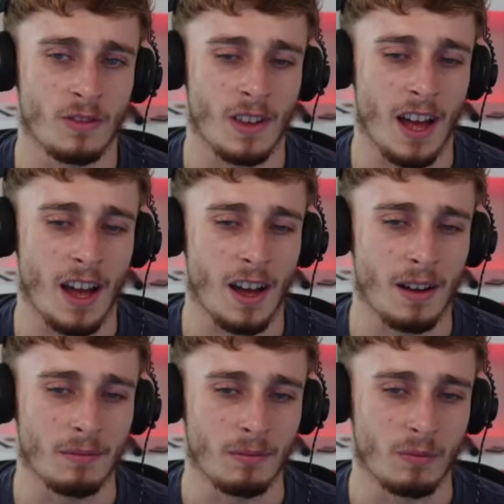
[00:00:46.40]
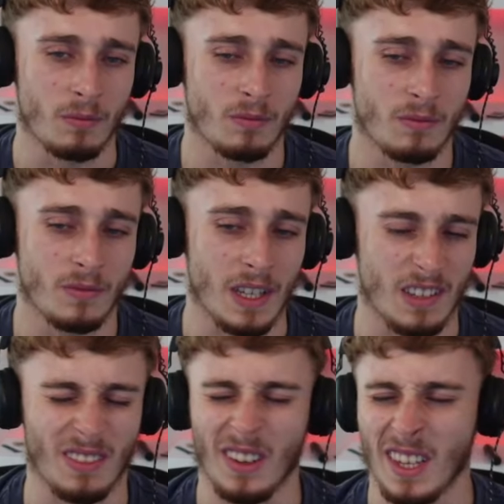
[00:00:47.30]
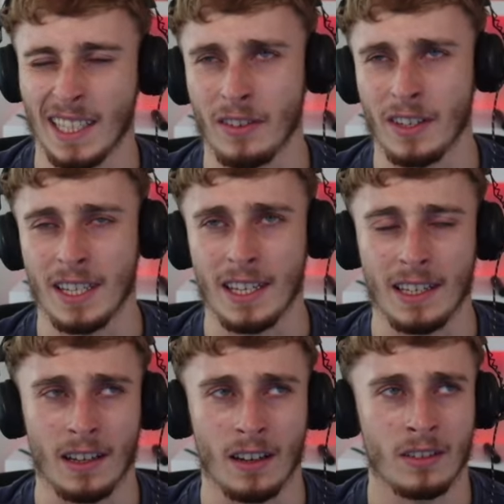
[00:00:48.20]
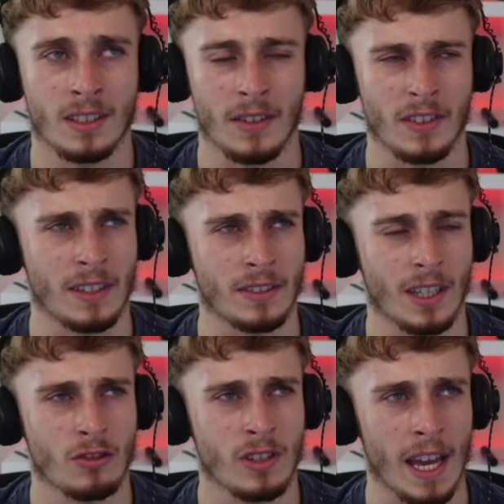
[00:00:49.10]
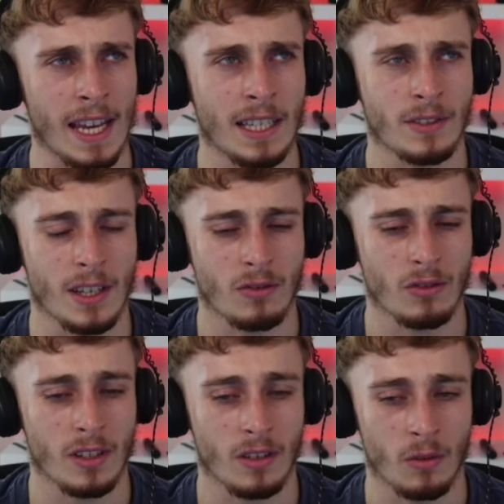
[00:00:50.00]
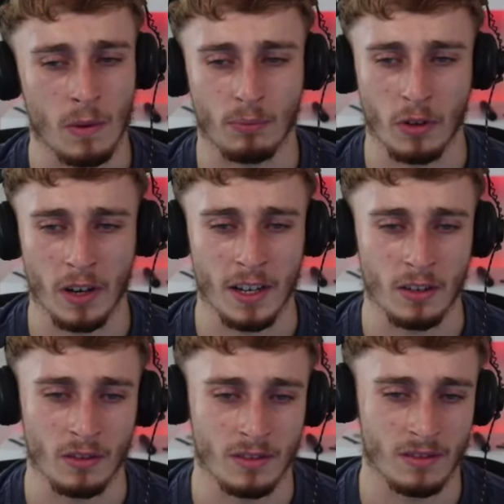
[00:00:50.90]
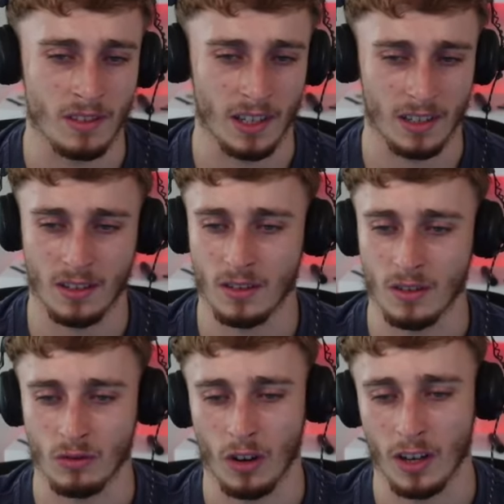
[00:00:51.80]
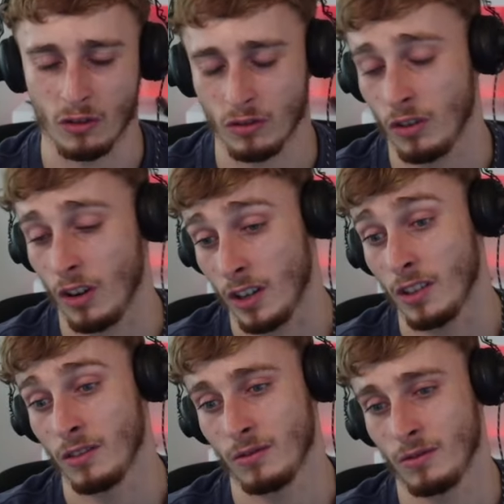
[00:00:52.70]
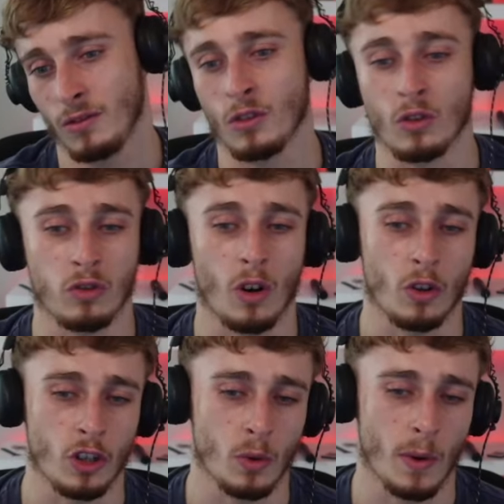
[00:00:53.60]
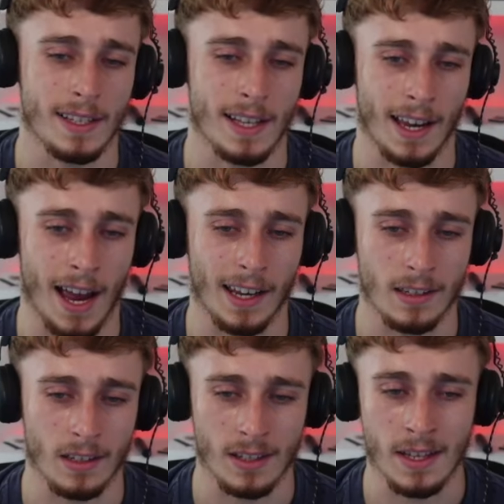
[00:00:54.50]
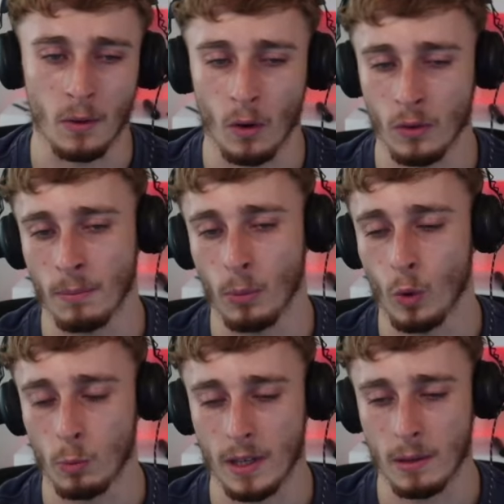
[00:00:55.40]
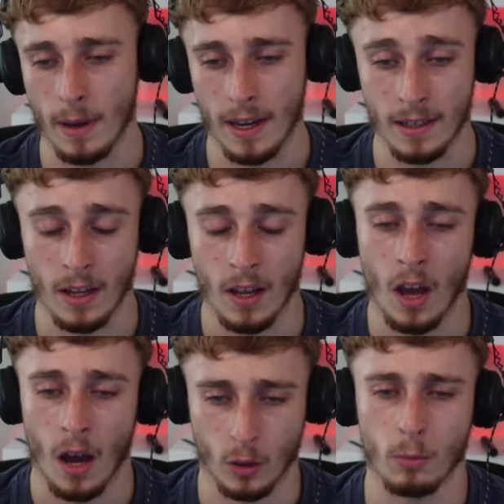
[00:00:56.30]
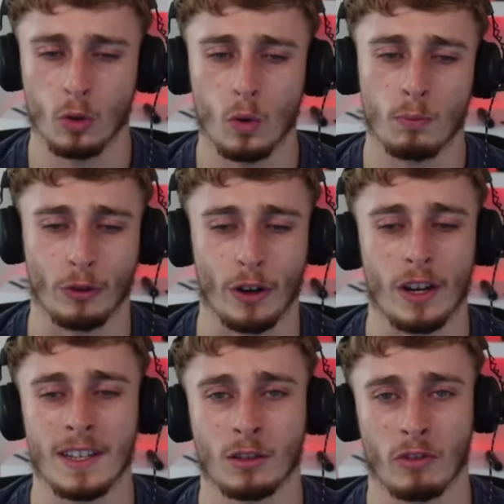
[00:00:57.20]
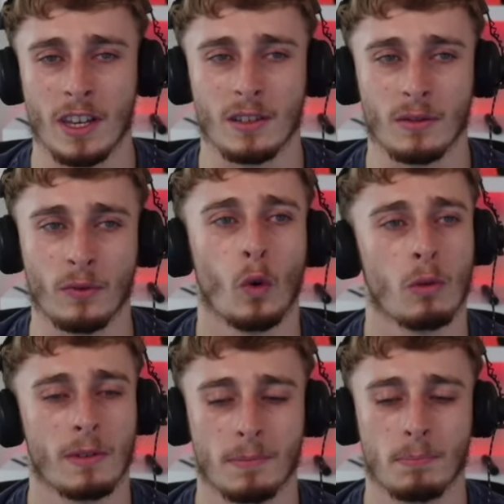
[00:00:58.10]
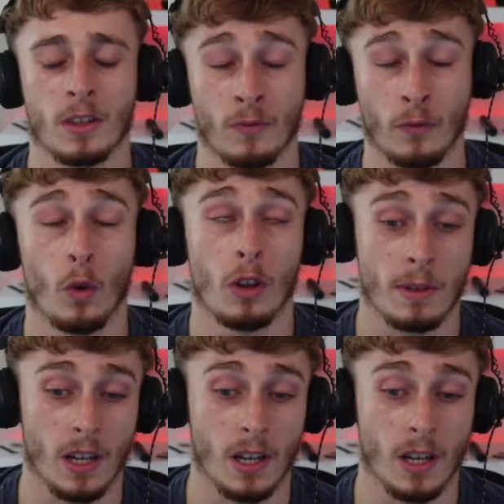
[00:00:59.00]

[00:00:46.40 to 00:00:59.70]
around the 18th century, with Britain like trying to control the US and Canada, and then the border being made. So I'm sure Britain is the reason for the bizarre